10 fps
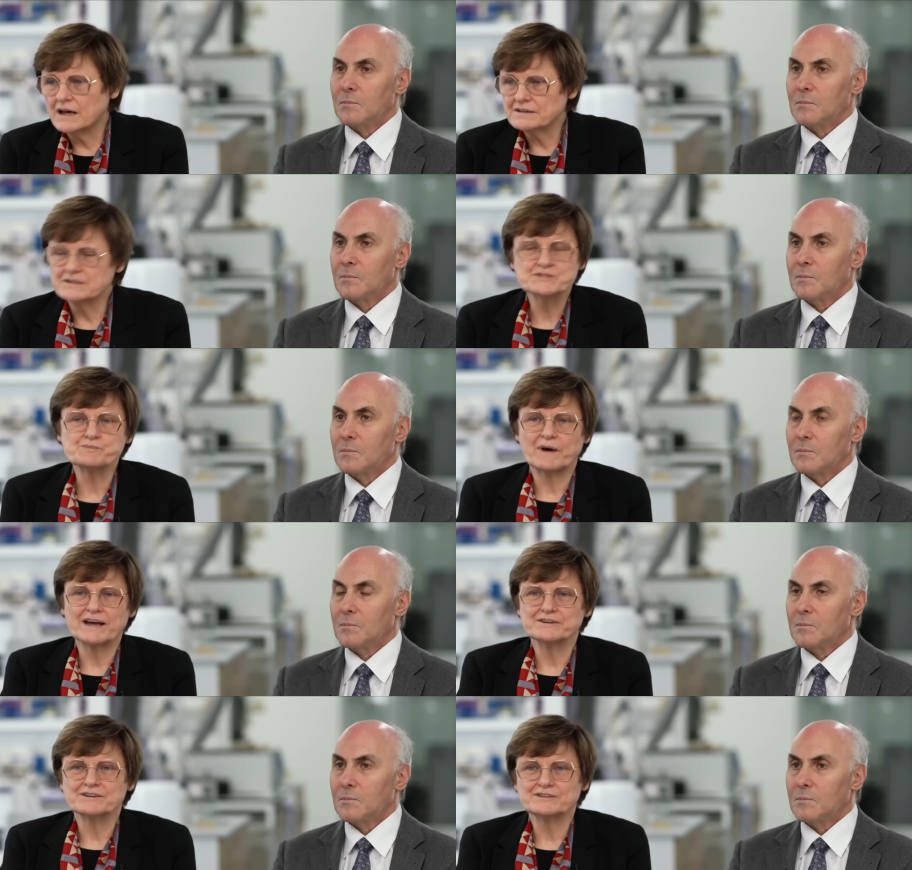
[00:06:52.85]
Speaker 1: and
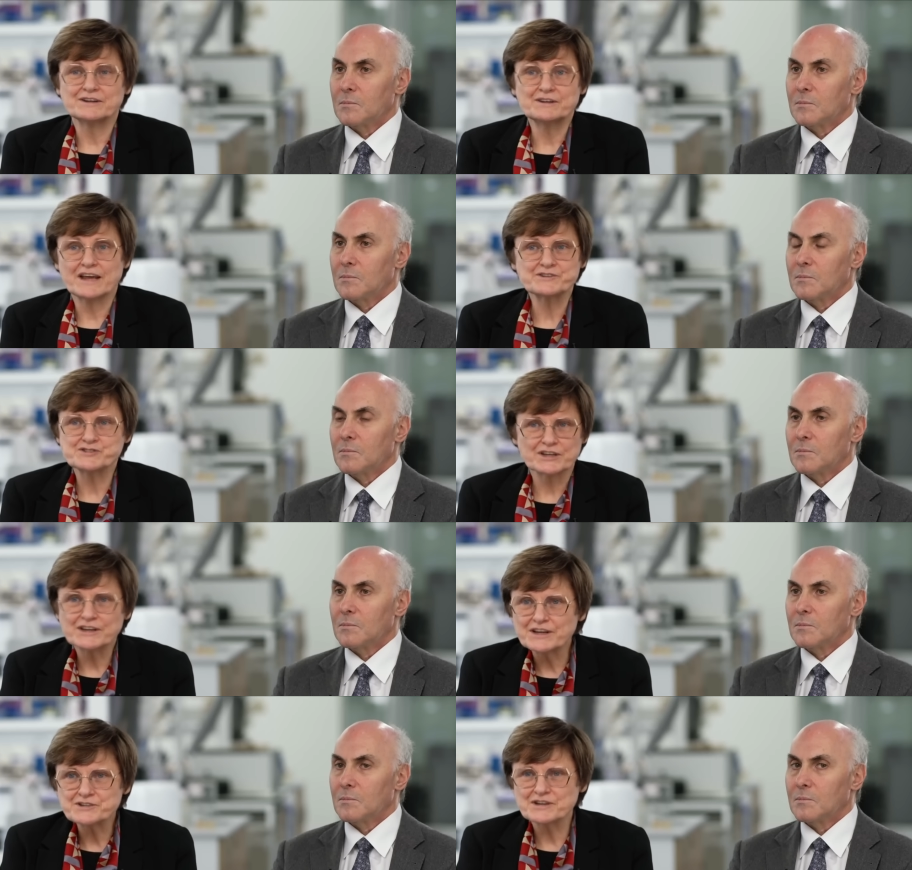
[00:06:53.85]
inspire the next
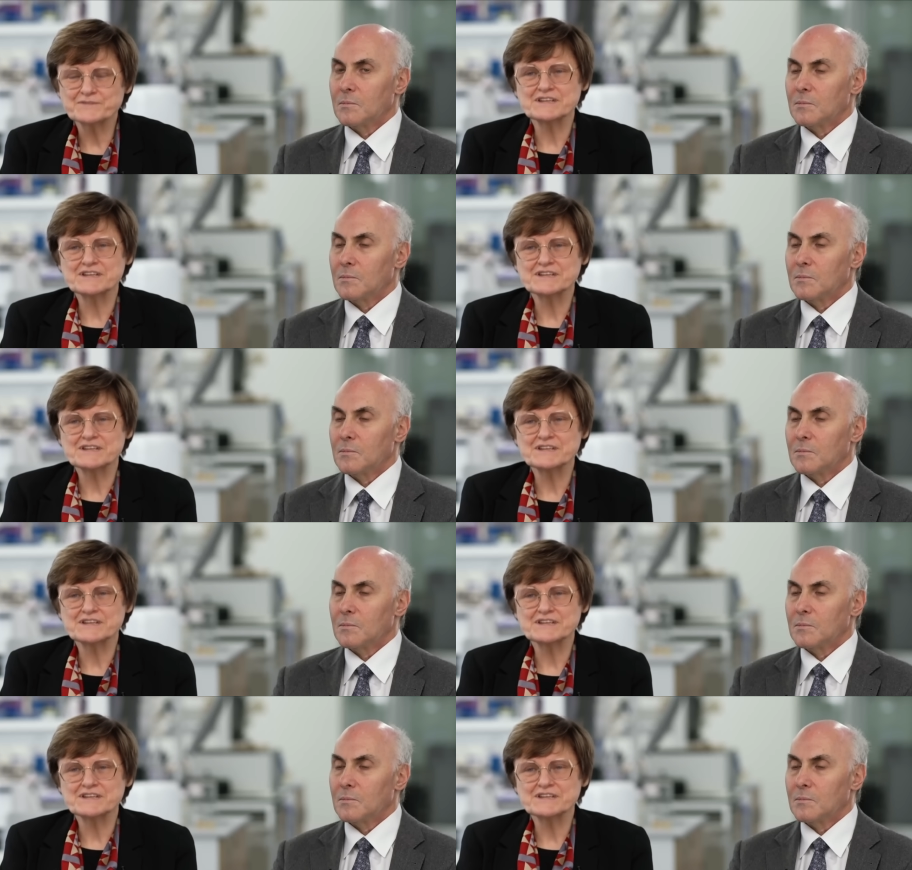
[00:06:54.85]
generation of